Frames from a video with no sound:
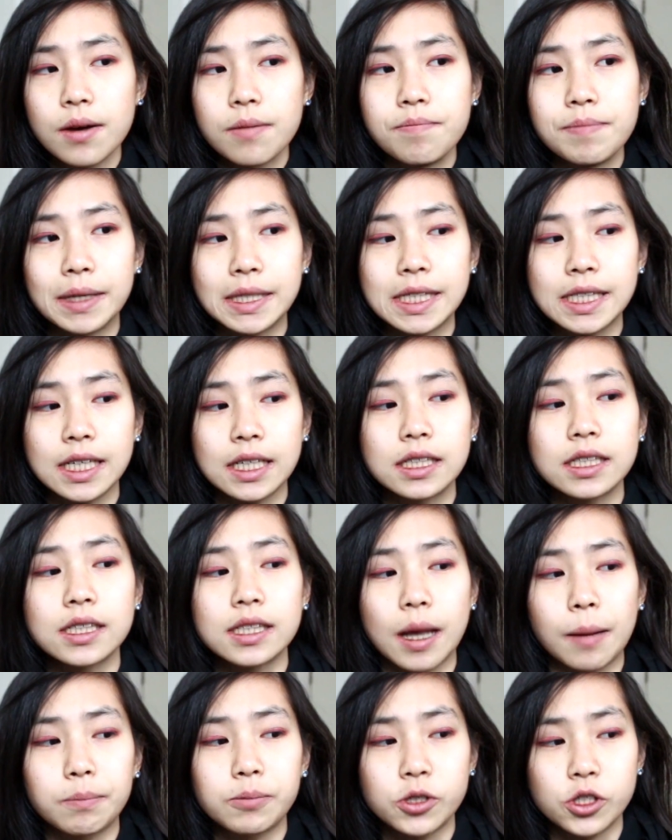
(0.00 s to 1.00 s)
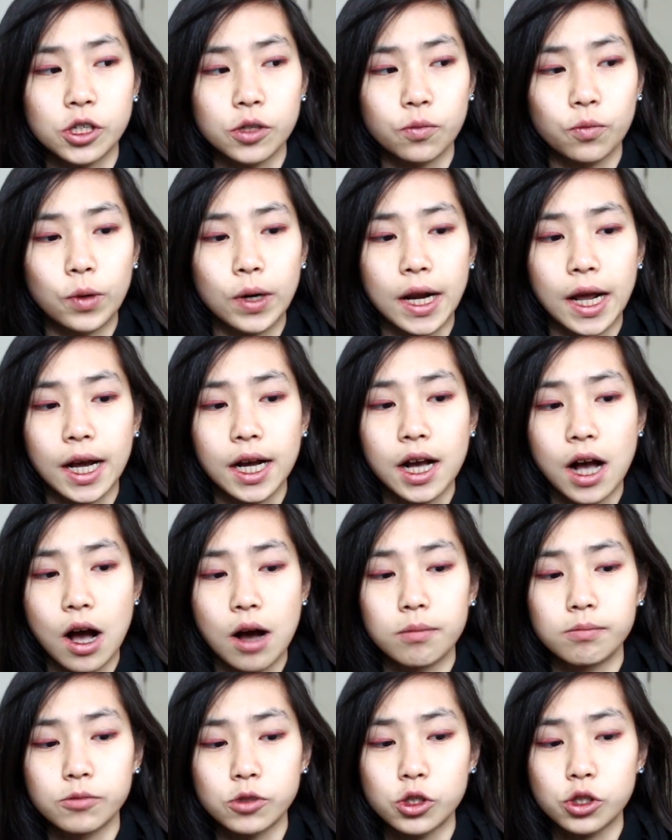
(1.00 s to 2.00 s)
misconception when it
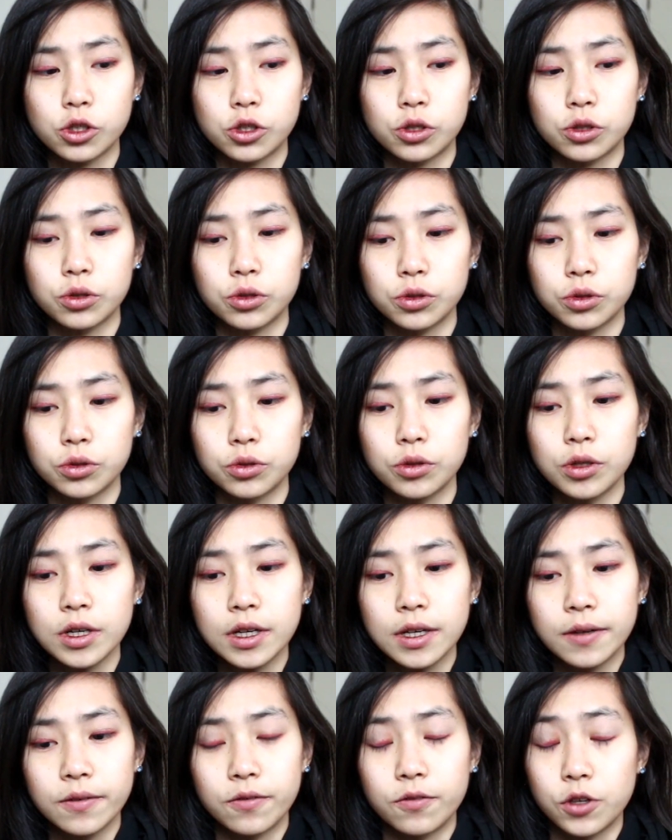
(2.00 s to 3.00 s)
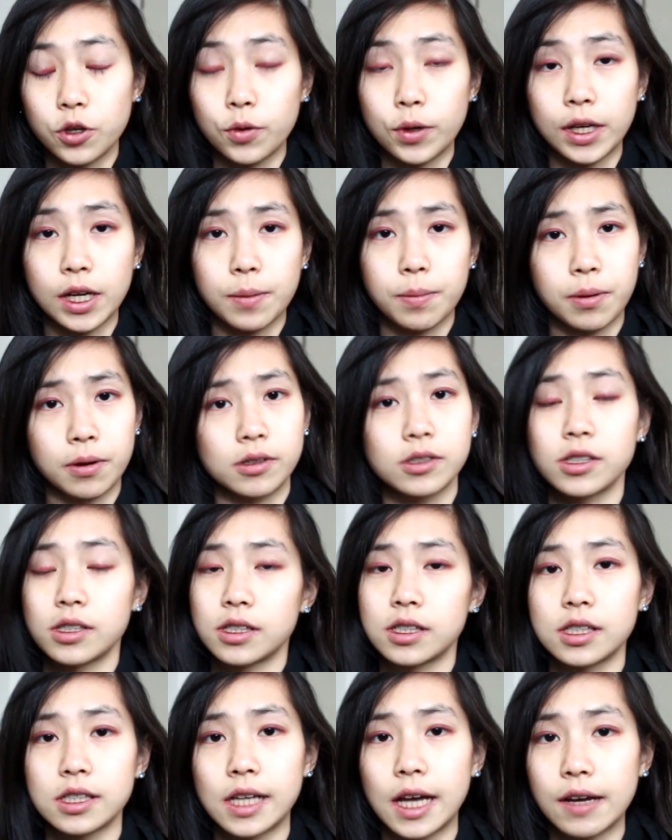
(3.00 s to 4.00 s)
comes to viewing a
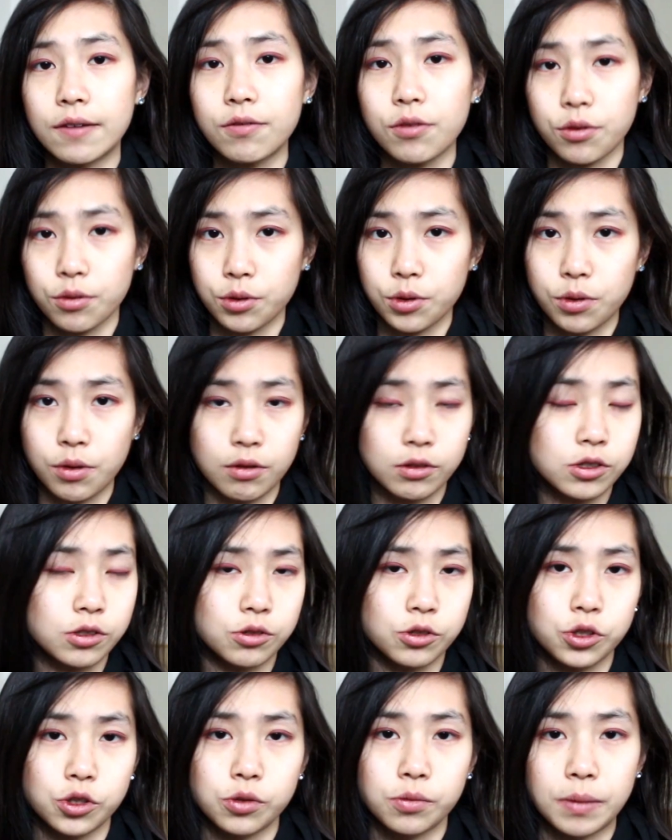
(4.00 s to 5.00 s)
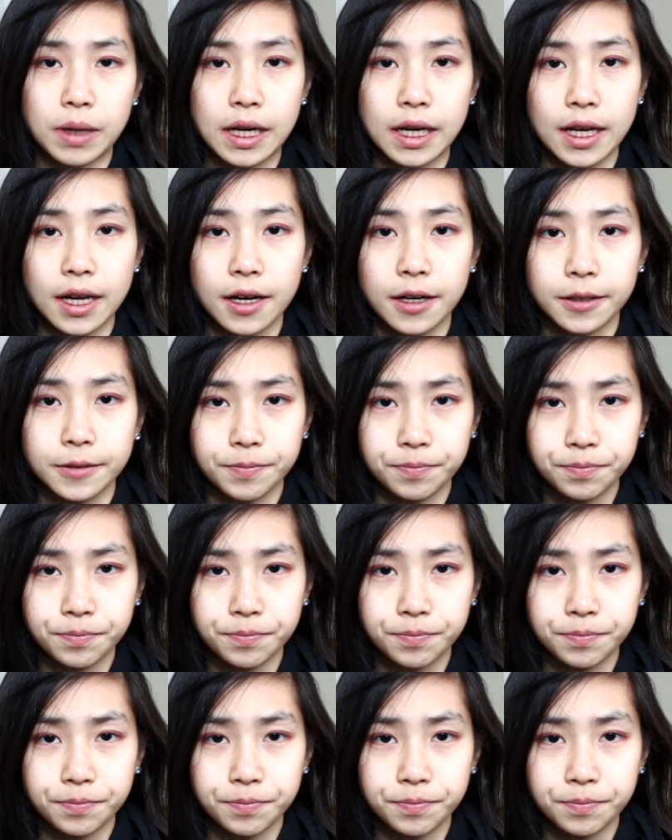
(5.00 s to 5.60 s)
person's life through their social media.